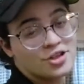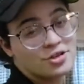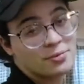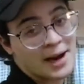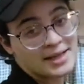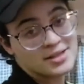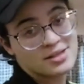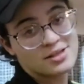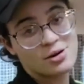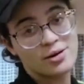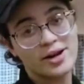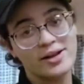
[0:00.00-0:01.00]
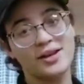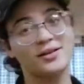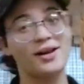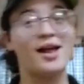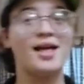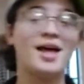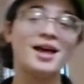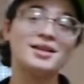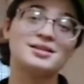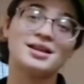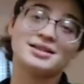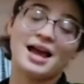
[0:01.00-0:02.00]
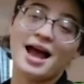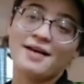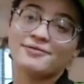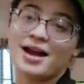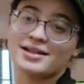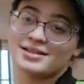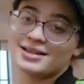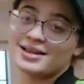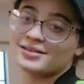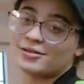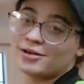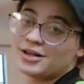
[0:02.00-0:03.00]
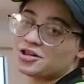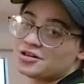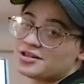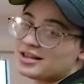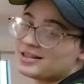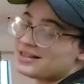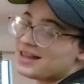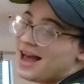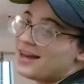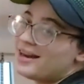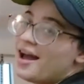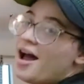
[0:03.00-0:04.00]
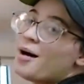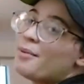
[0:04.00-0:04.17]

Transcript: She writes a story on the internet and says, I have not seen the creature since then,